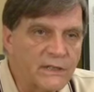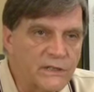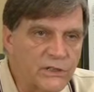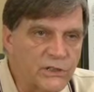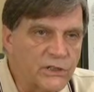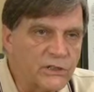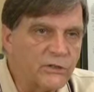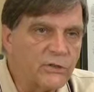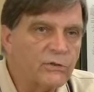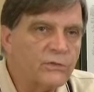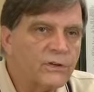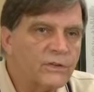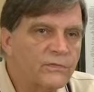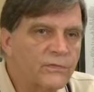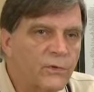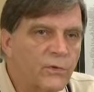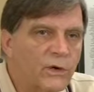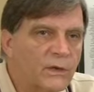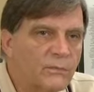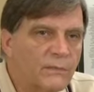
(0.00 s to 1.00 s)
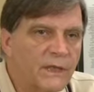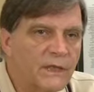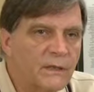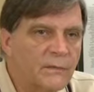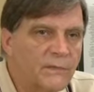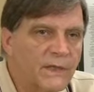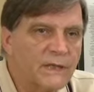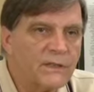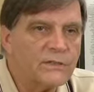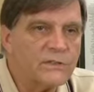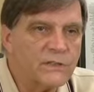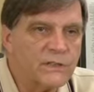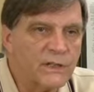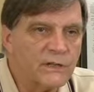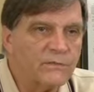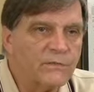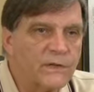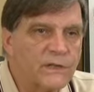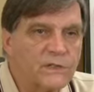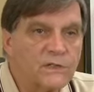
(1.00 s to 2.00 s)
0 to 4 millimeters
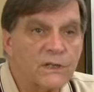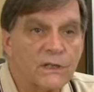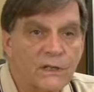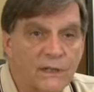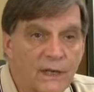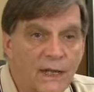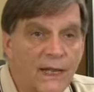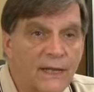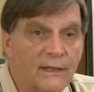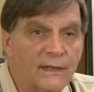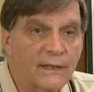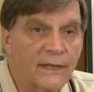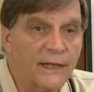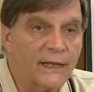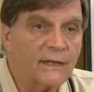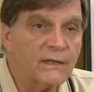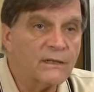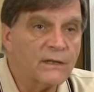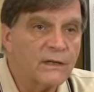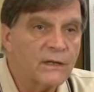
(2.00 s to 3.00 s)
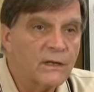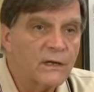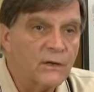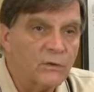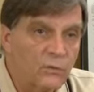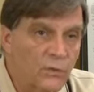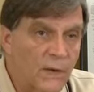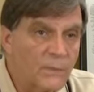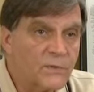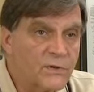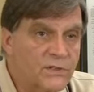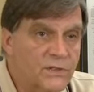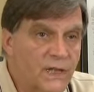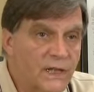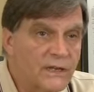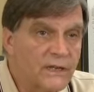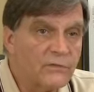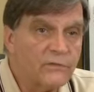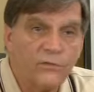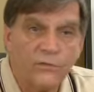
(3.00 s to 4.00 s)
difference in leg length
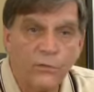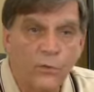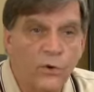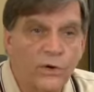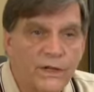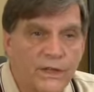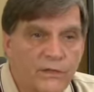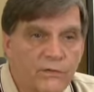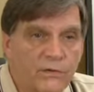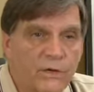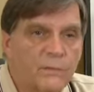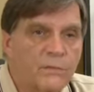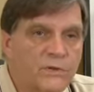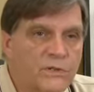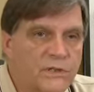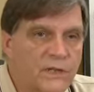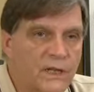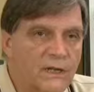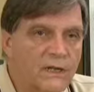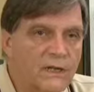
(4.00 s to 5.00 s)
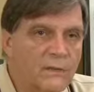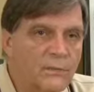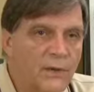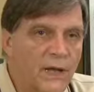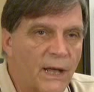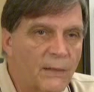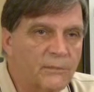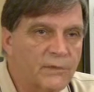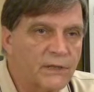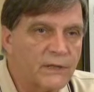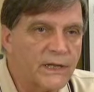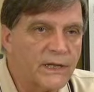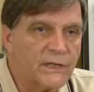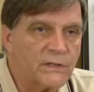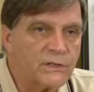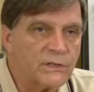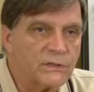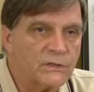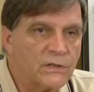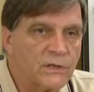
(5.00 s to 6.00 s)
represented 43% of the
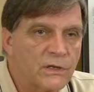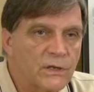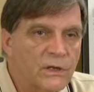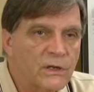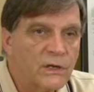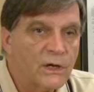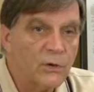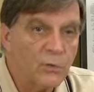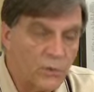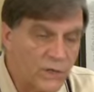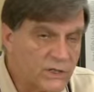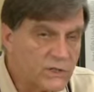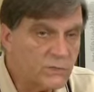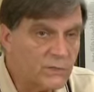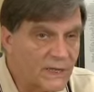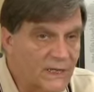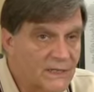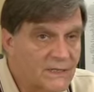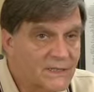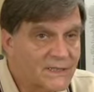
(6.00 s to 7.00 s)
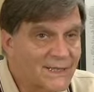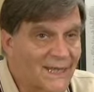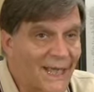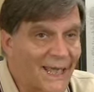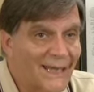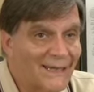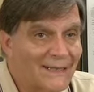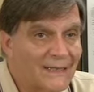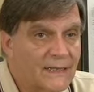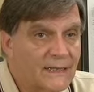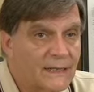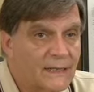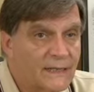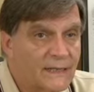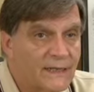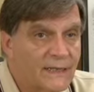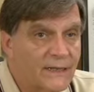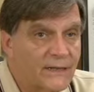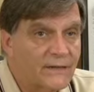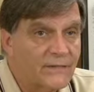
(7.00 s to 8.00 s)
population, which means that
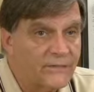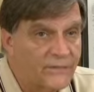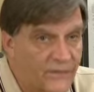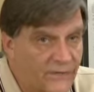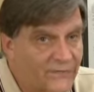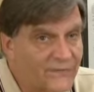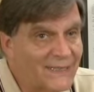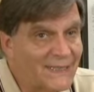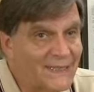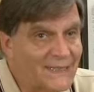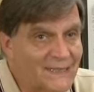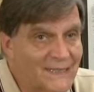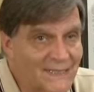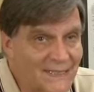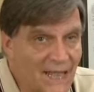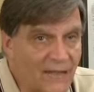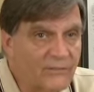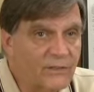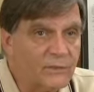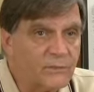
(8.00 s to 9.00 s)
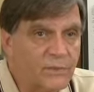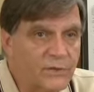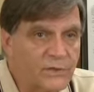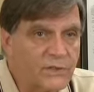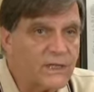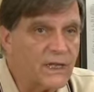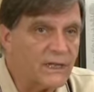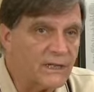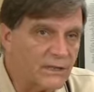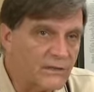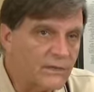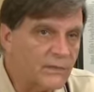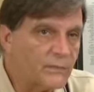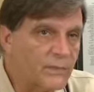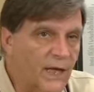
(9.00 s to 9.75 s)
57% of the